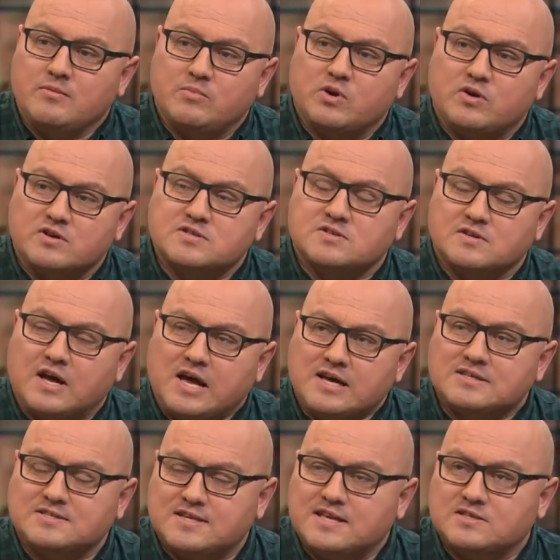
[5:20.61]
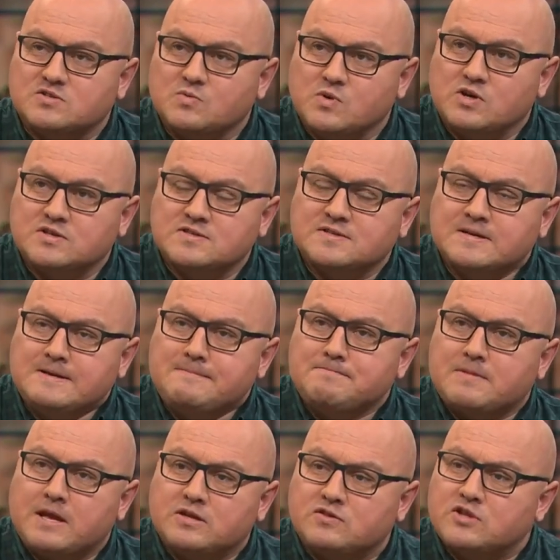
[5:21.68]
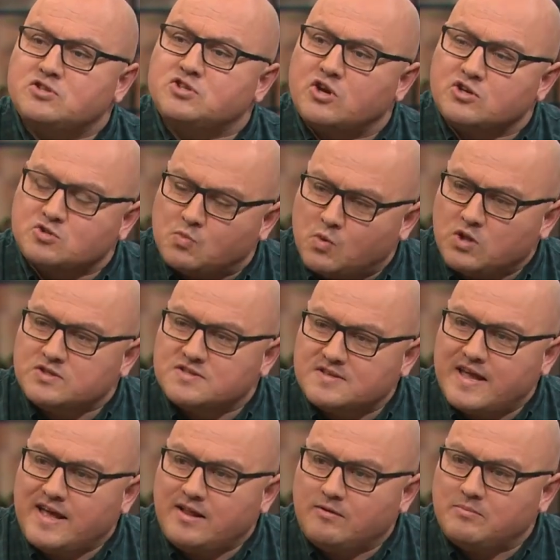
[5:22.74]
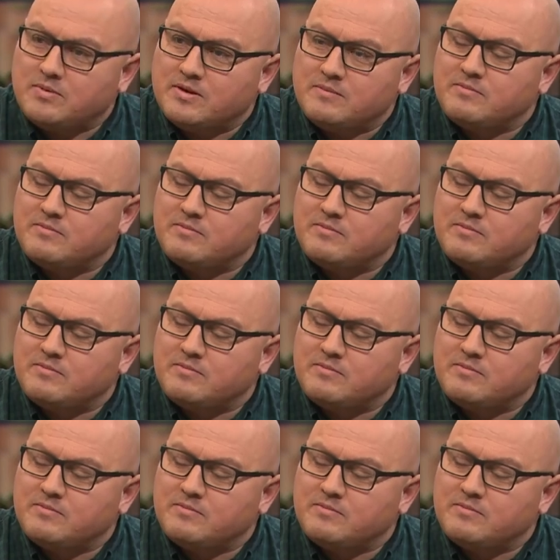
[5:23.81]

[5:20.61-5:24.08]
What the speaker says: because our sense was the church wants to help,